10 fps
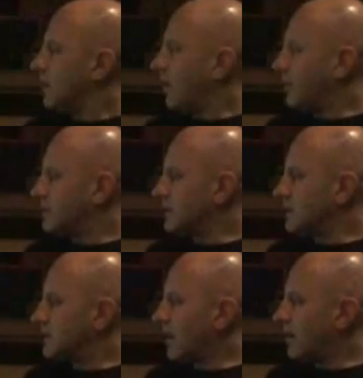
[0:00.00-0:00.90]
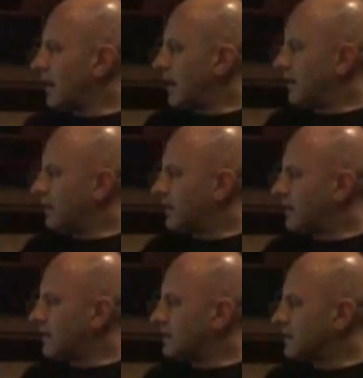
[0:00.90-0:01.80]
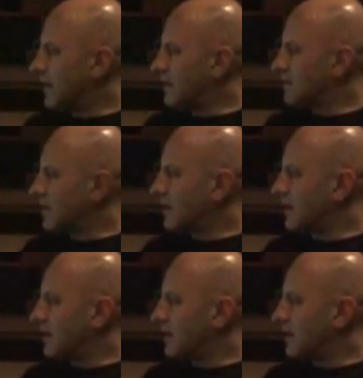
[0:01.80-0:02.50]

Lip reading: obviously so loud that it sounds like